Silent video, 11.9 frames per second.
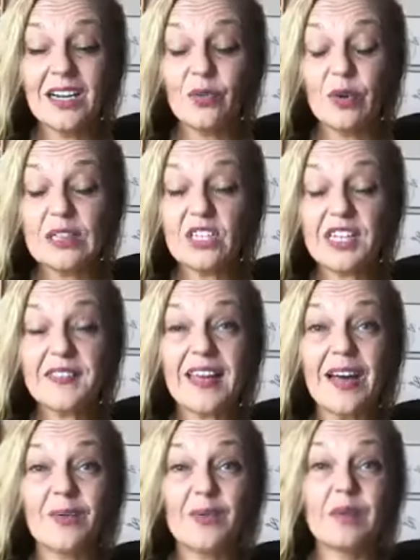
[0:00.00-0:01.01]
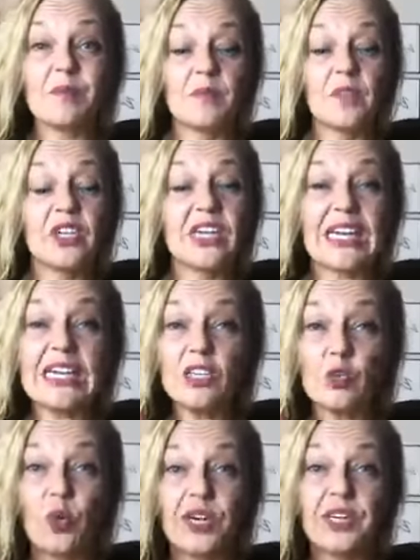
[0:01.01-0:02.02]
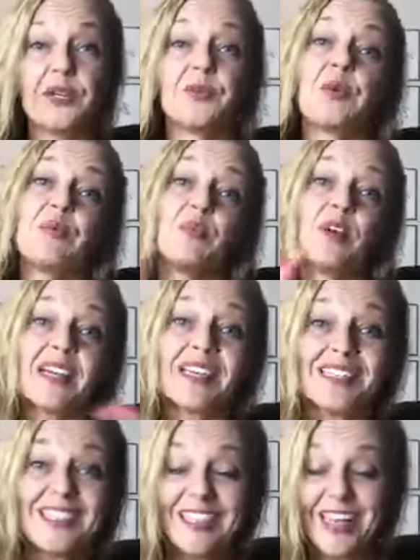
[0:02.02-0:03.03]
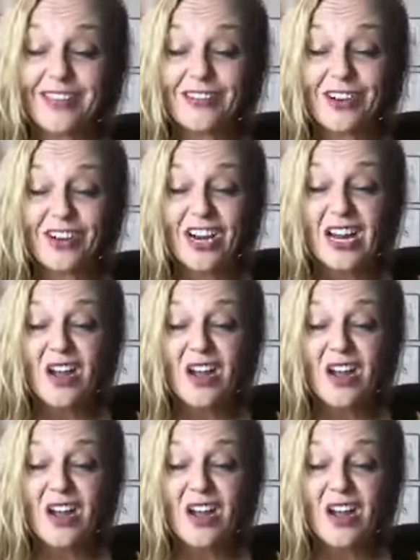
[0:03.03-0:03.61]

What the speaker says: We look at that, we look at each word, we bring it together.